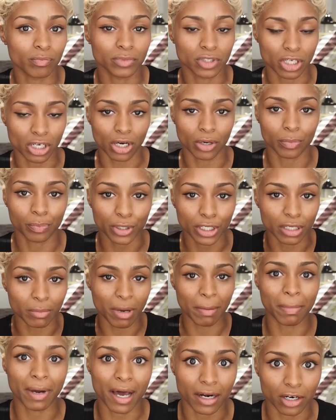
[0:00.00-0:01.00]
you know, putting
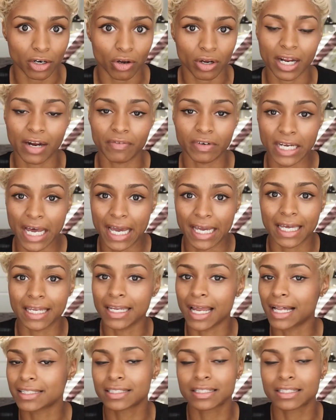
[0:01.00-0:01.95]
my bonnet on every night and not